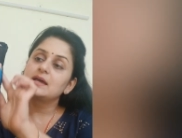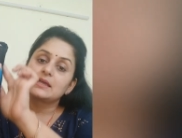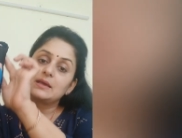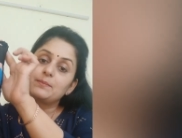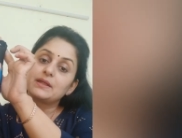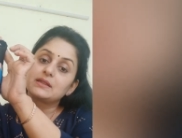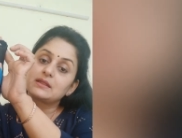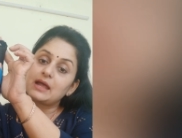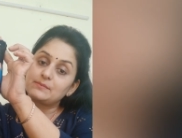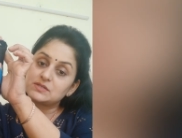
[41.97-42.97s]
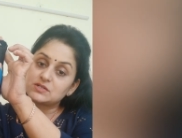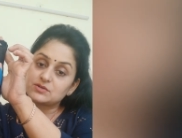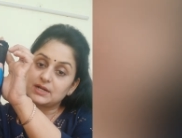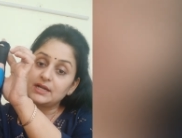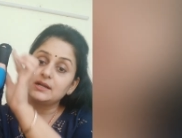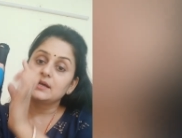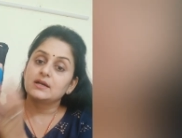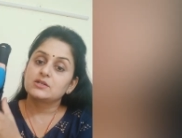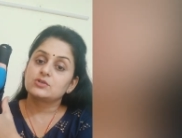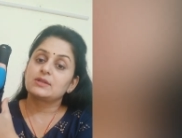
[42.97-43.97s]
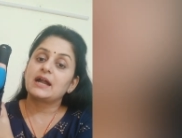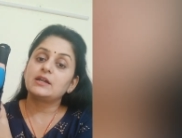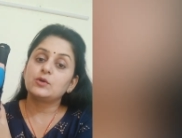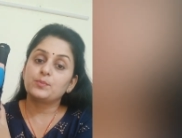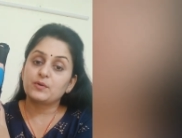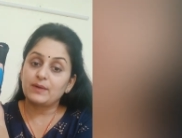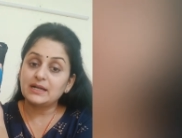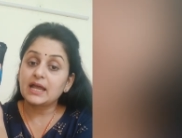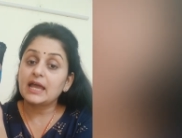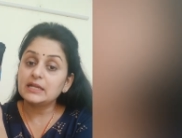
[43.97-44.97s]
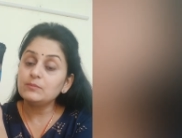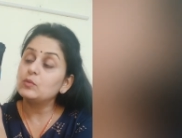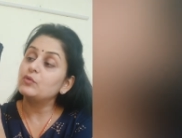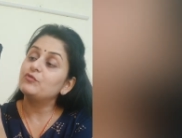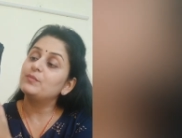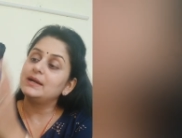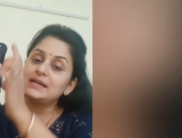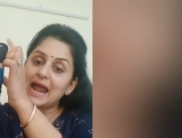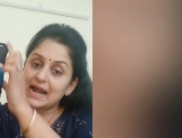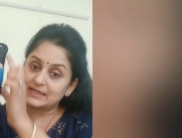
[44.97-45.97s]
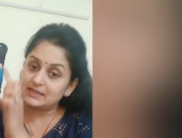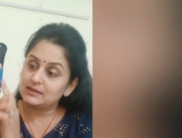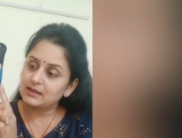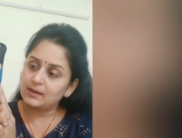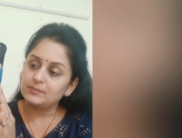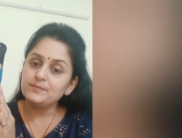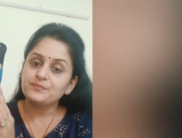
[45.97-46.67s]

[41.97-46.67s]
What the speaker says: keeping the thumb straight so that you prevent any movement at the thumb.